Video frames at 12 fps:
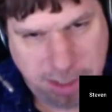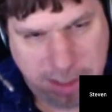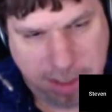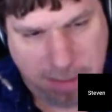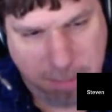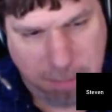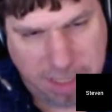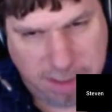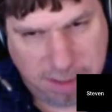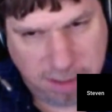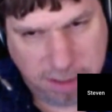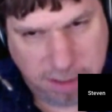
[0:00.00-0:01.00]
He
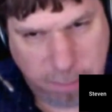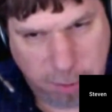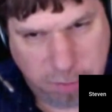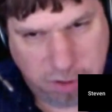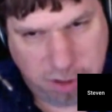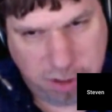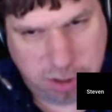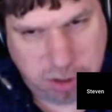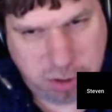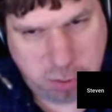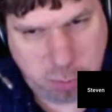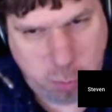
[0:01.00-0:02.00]
makes the most
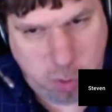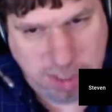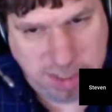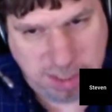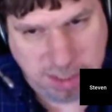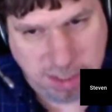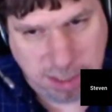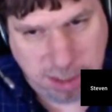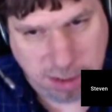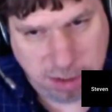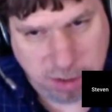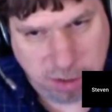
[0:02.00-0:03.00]
exquisite
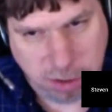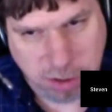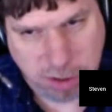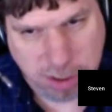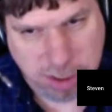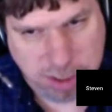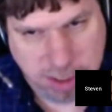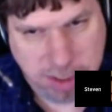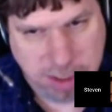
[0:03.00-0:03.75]
hot chocolate.